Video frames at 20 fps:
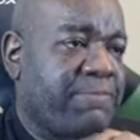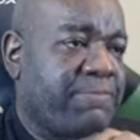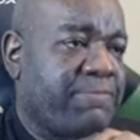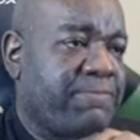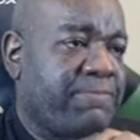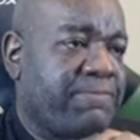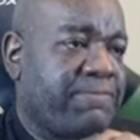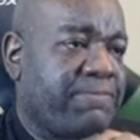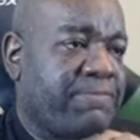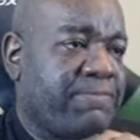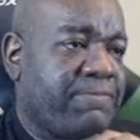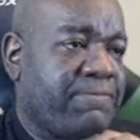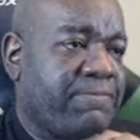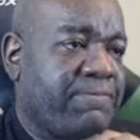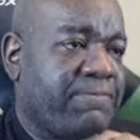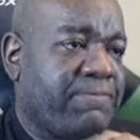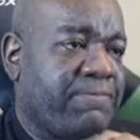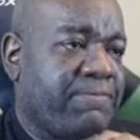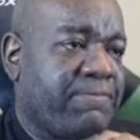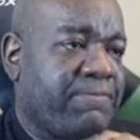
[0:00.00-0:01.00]

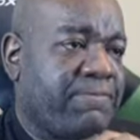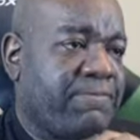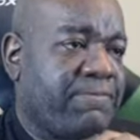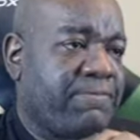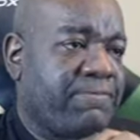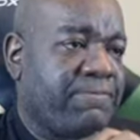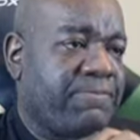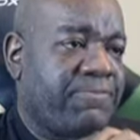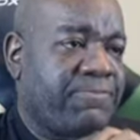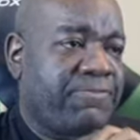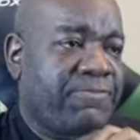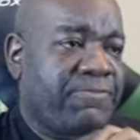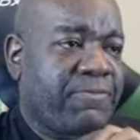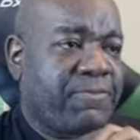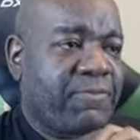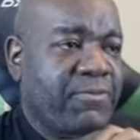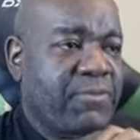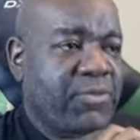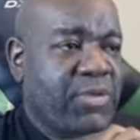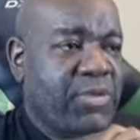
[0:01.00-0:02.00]

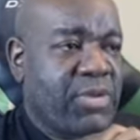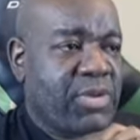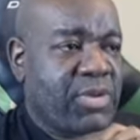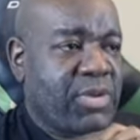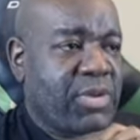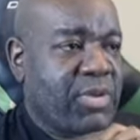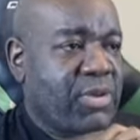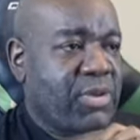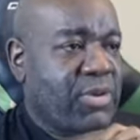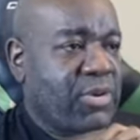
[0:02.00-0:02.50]
(silence)